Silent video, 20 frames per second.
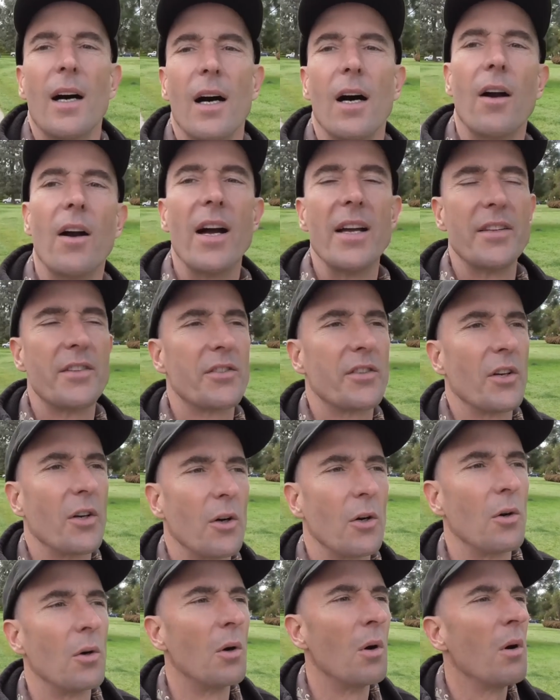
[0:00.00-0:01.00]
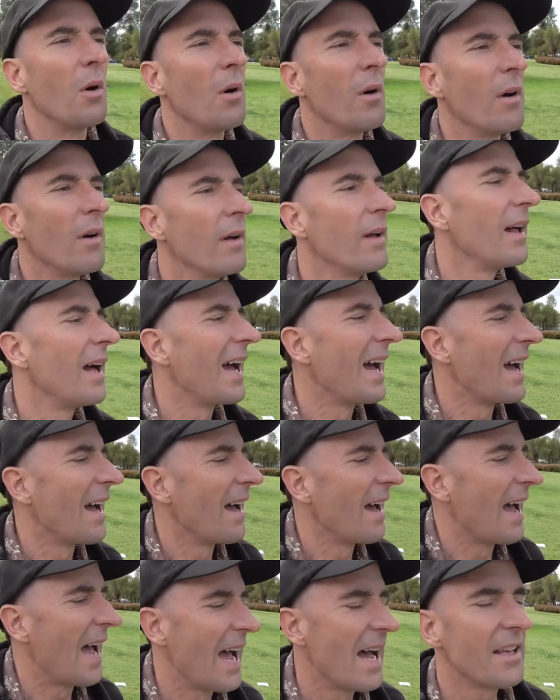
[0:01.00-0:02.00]
Alright, so
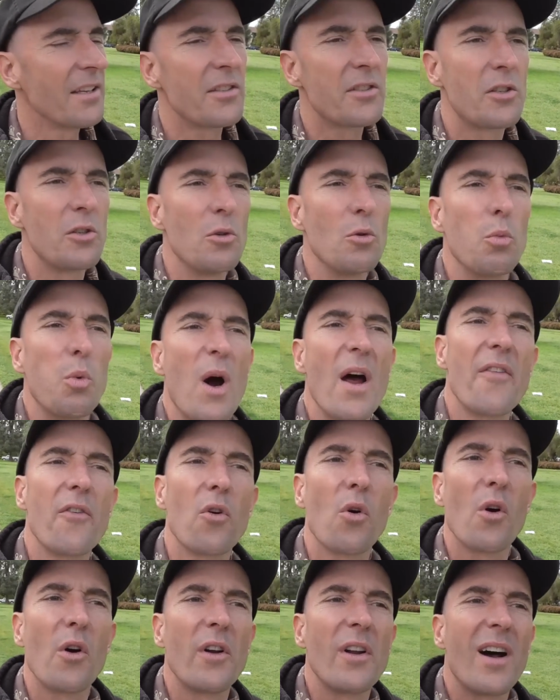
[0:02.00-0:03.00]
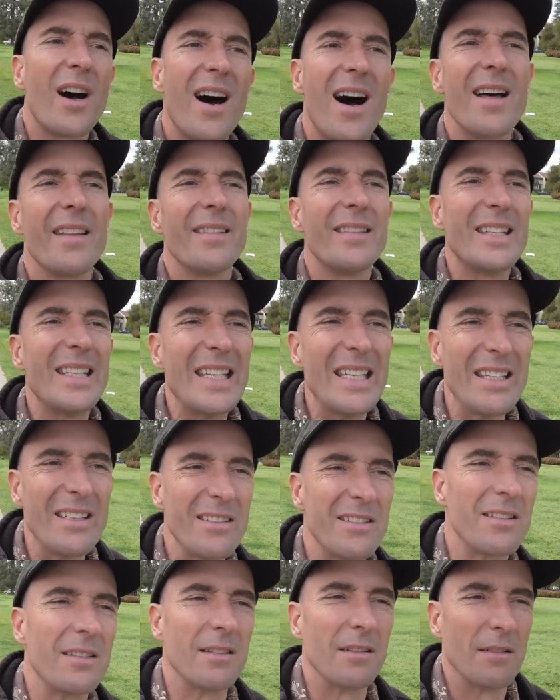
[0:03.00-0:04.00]
as to whether or not
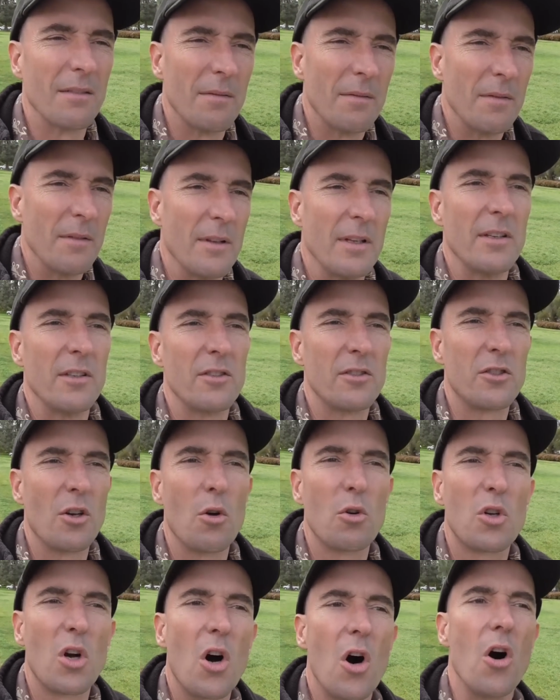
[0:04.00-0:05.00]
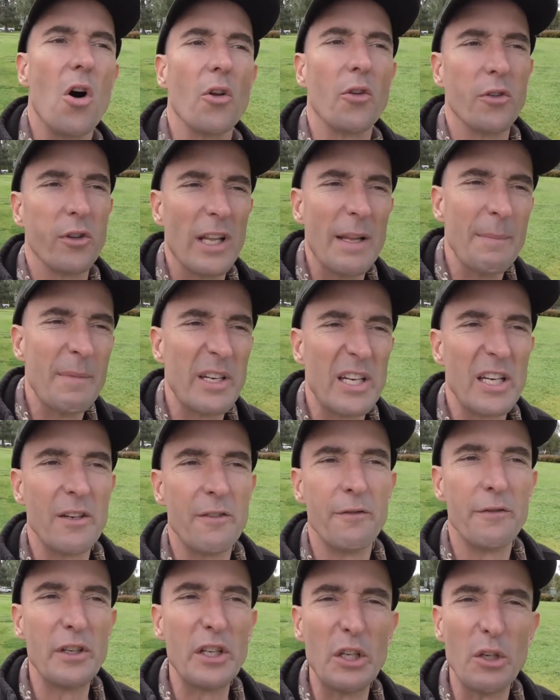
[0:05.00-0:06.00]
these so-called limited
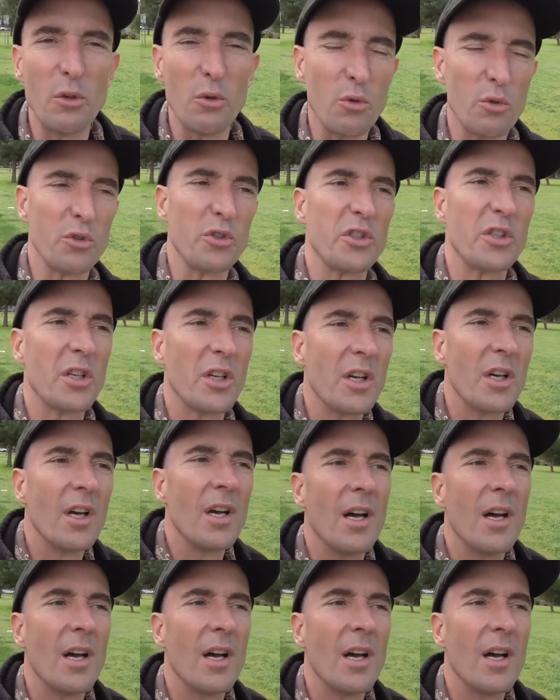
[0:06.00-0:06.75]
views